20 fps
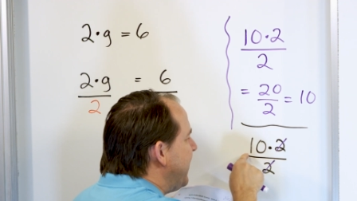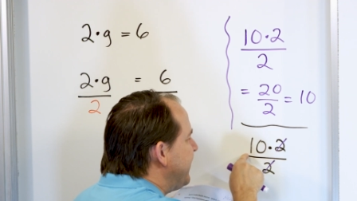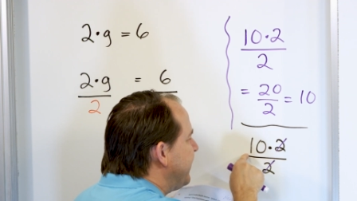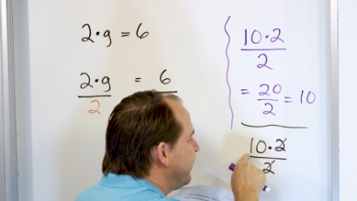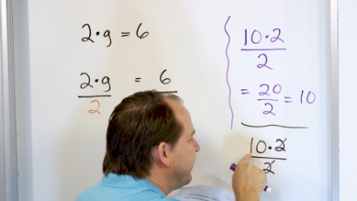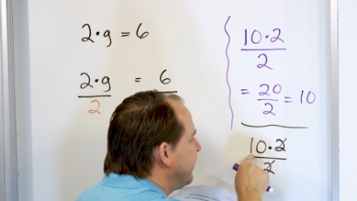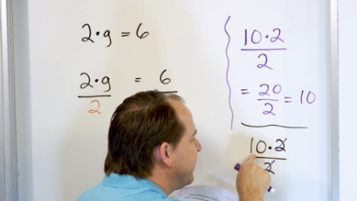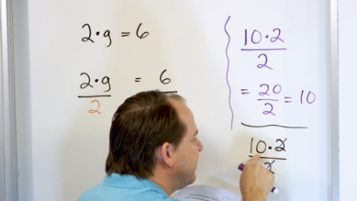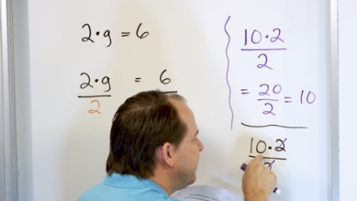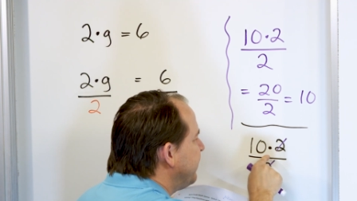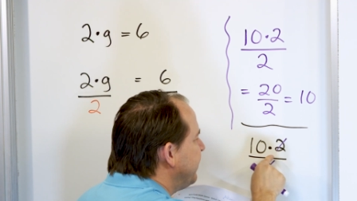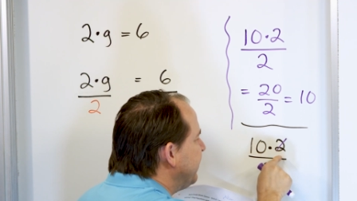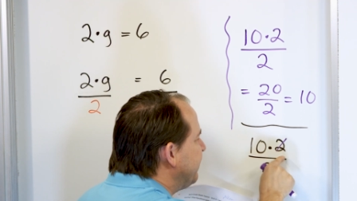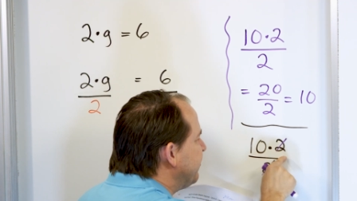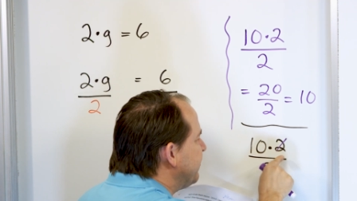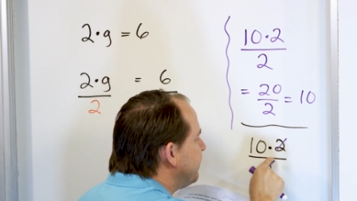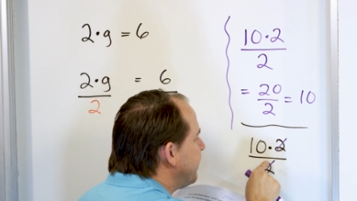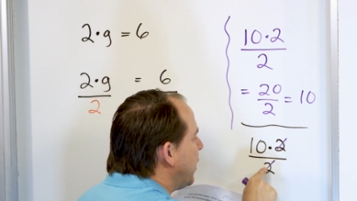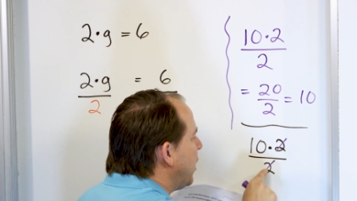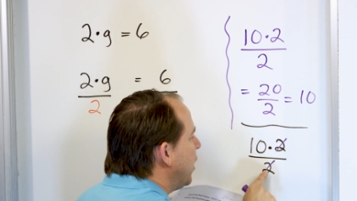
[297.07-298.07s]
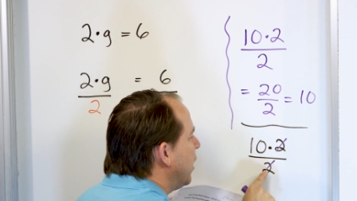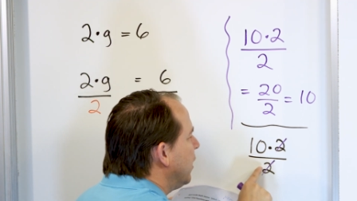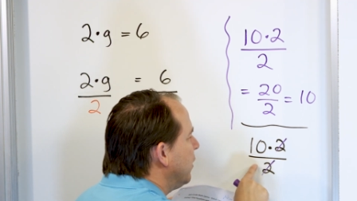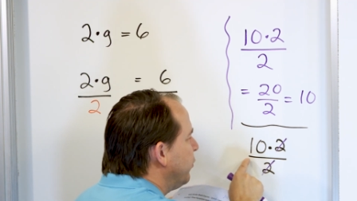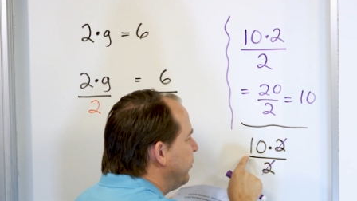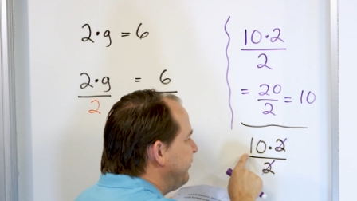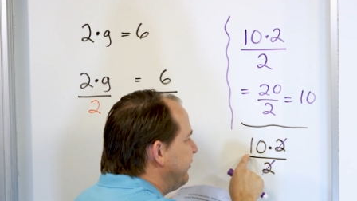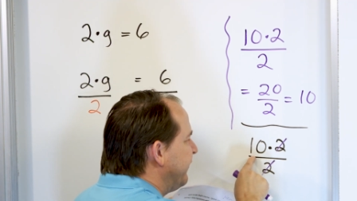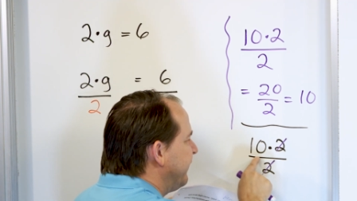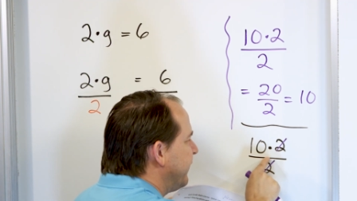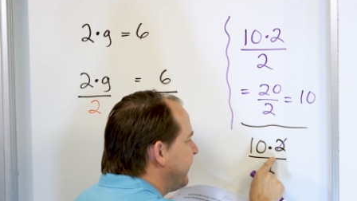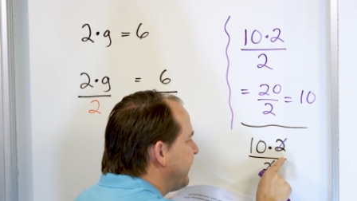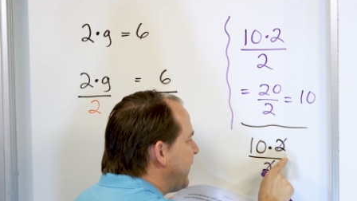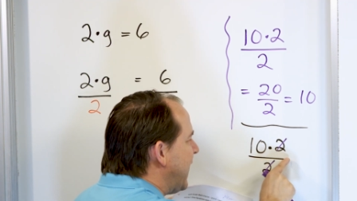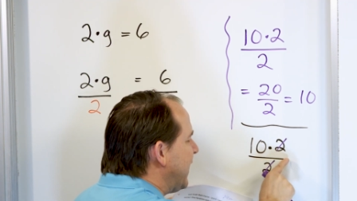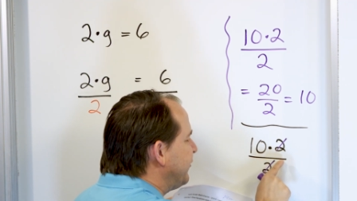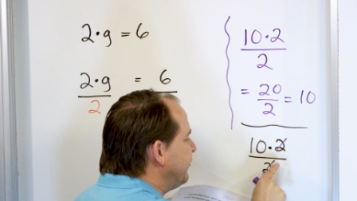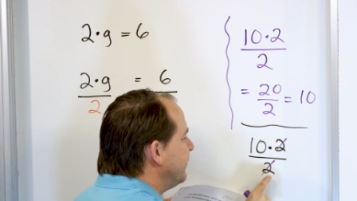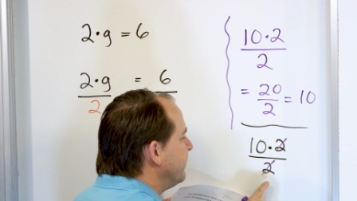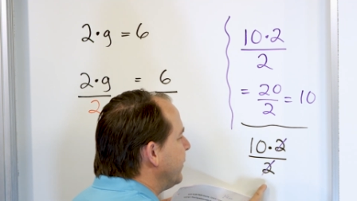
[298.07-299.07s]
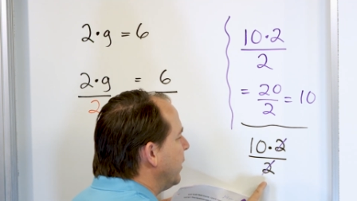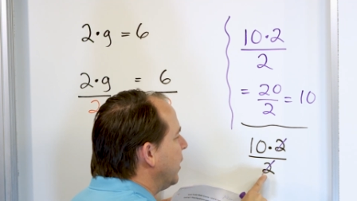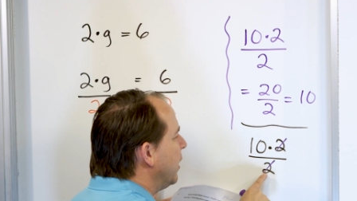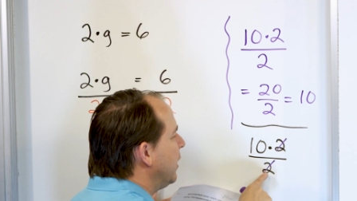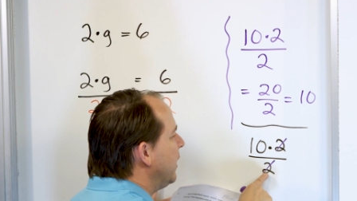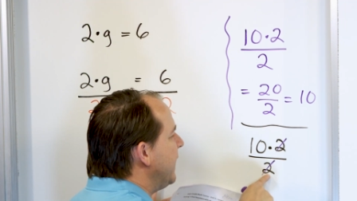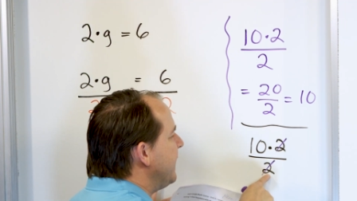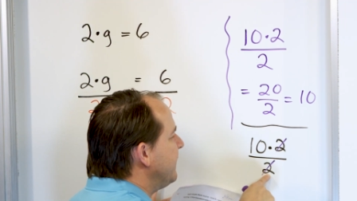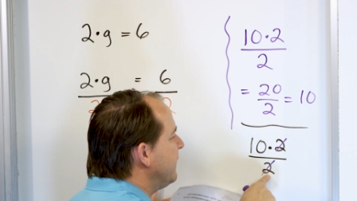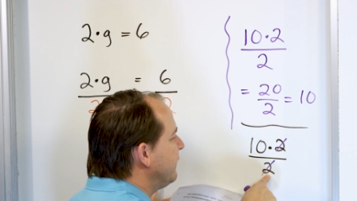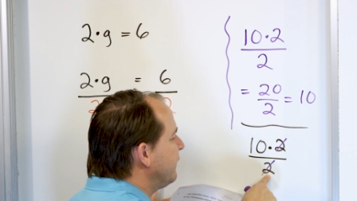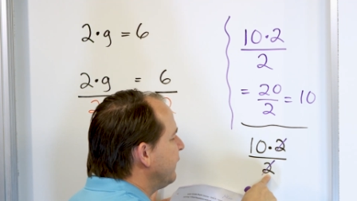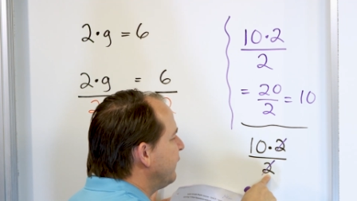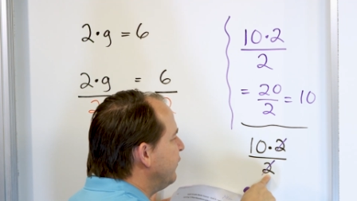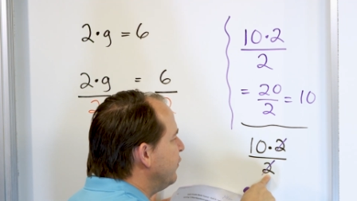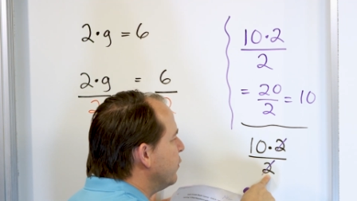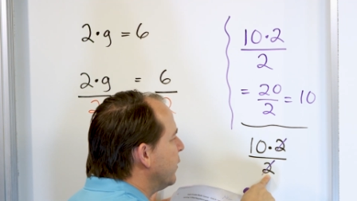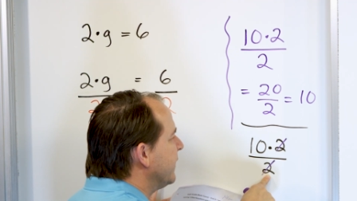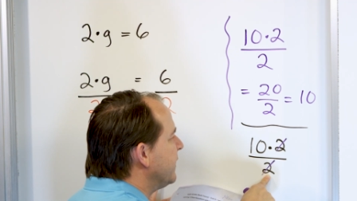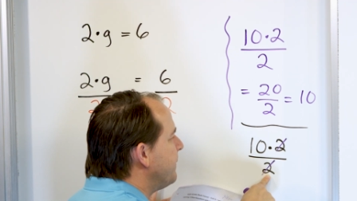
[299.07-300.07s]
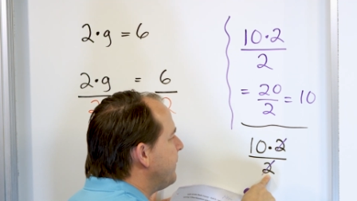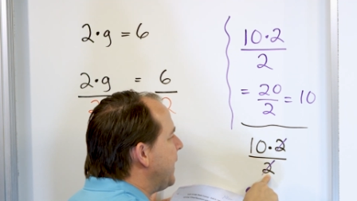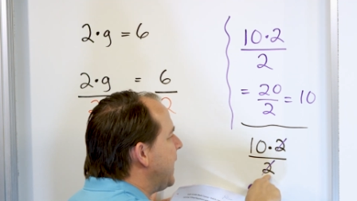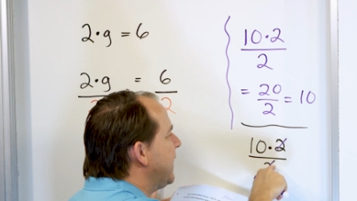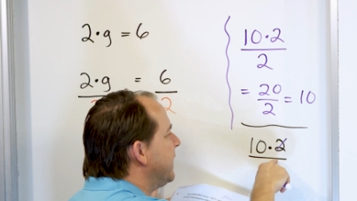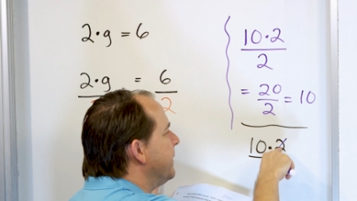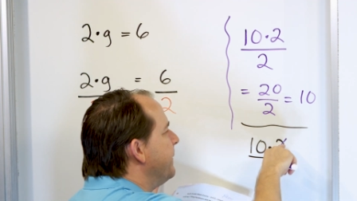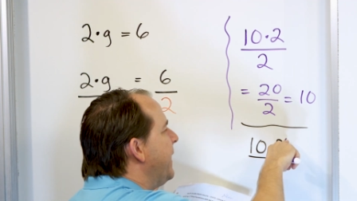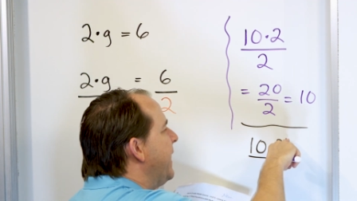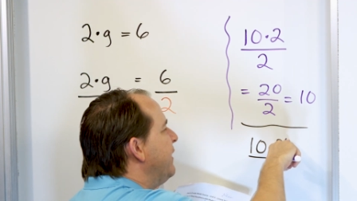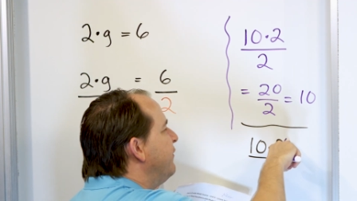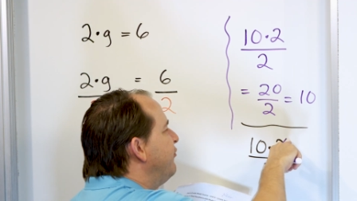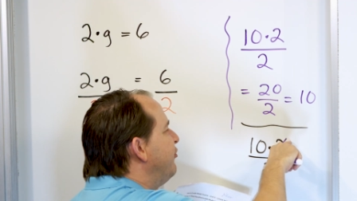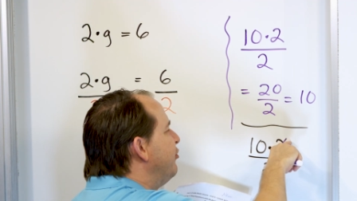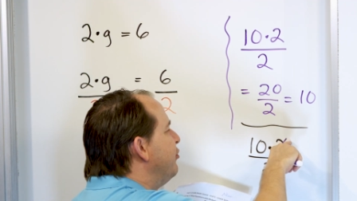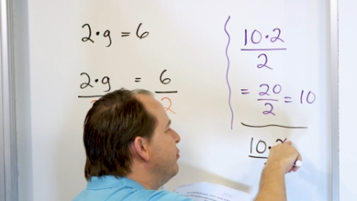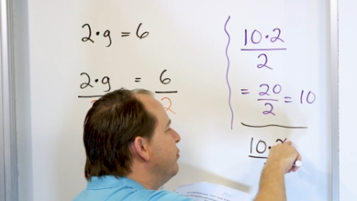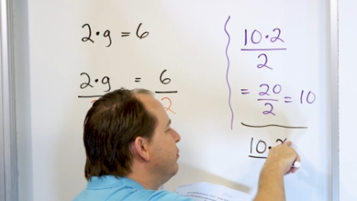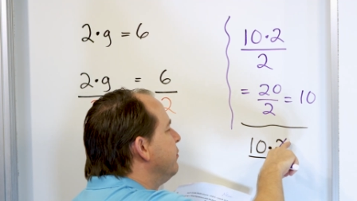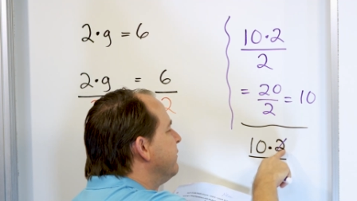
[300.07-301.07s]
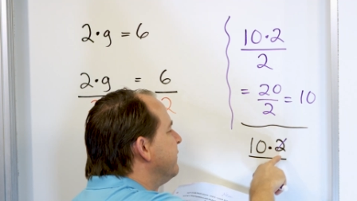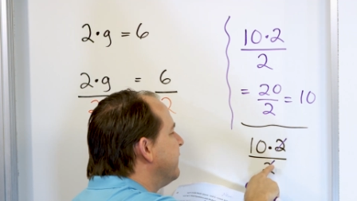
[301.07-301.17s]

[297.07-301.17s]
and there's a division bar, which is the fraction bar, and then there's 2 on the bottom, and 2